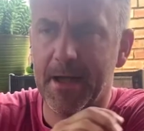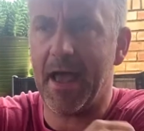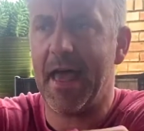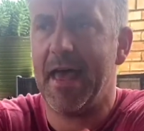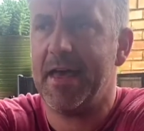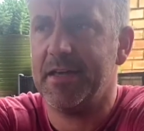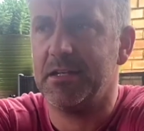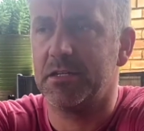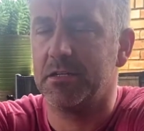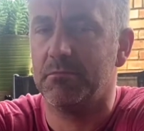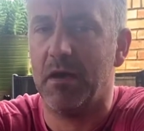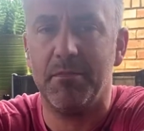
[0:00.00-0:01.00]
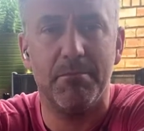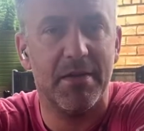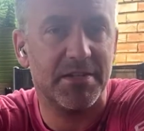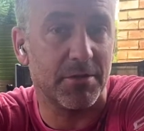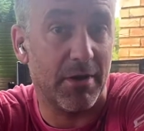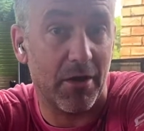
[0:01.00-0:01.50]
and maybe
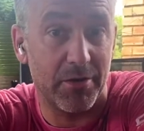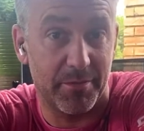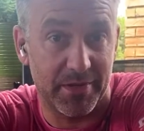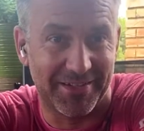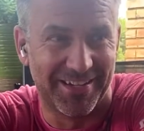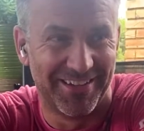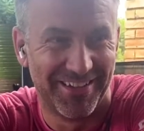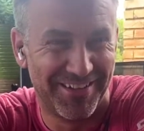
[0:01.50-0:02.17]
mess around a bit